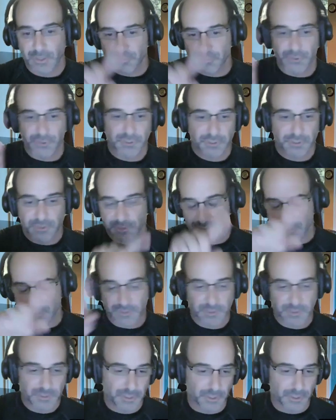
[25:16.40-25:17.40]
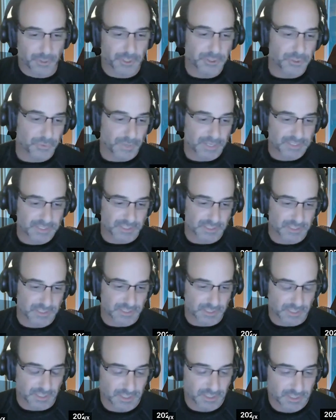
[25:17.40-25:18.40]
sort of
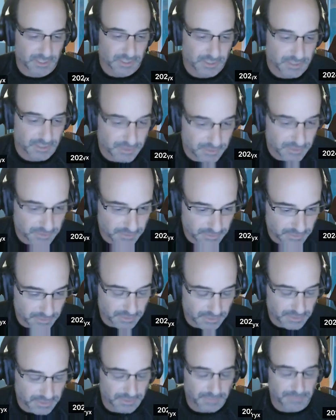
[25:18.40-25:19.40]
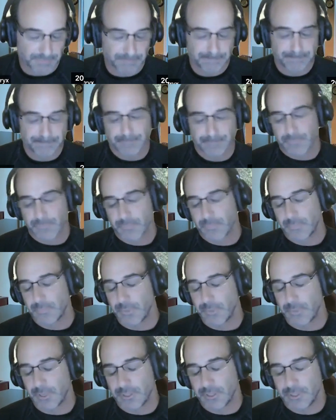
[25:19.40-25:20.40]
addresses the um,
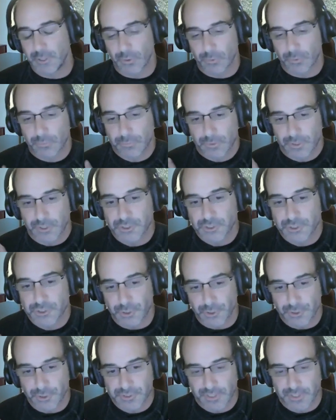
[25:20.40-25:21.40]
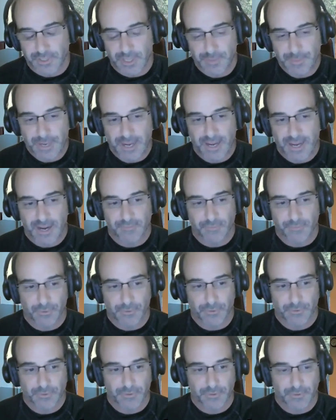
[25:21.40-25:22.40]
concerns that they may have,
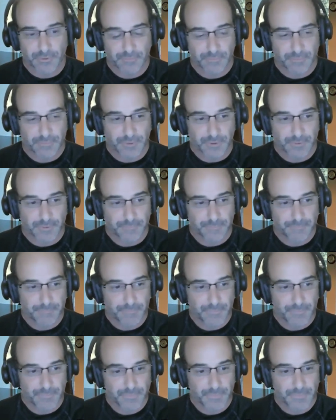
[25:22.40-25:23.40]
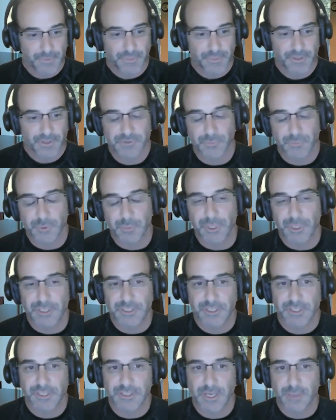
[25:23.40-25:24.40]
or the things that we
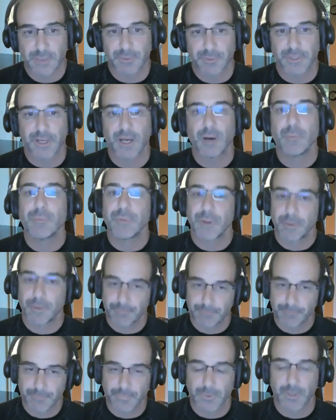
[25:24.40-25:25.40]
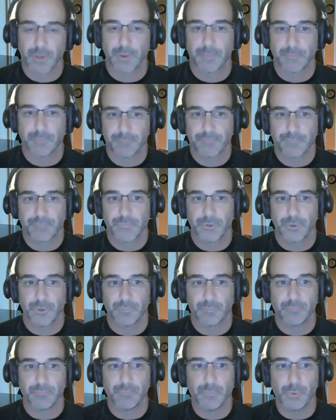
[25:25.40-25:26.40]
bring to the table to help them
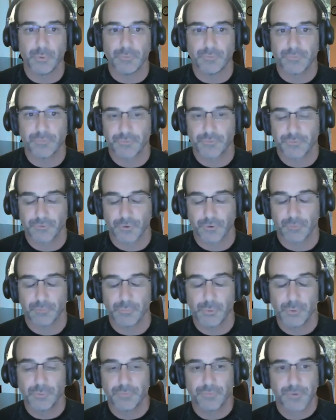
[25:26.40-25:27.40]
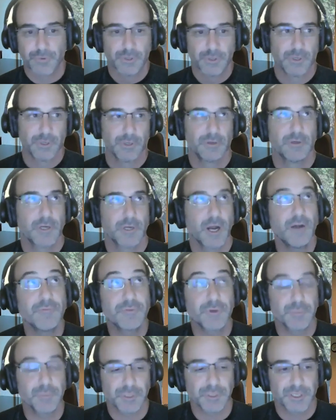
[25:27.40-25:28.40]
move
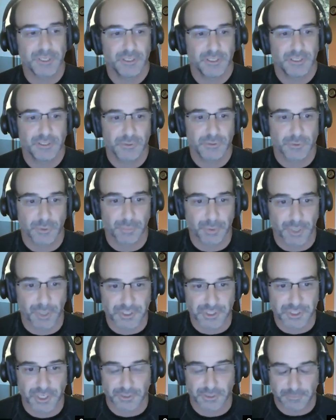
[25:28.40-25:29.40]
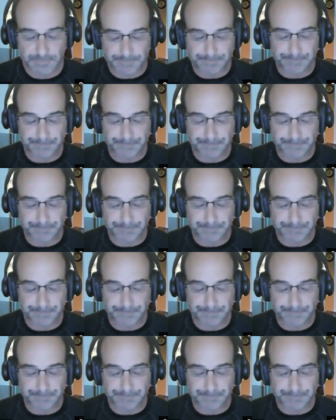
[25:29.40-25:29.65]
comfortably into a project.